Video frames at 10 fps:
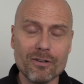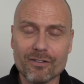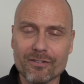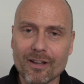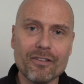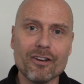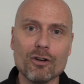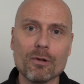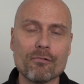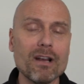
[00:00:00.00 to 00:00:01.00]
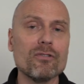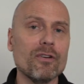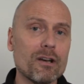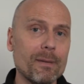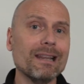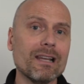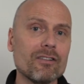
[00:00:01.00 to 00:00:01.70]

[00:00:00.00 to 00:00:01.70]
This has nothing to do with race fundamentally.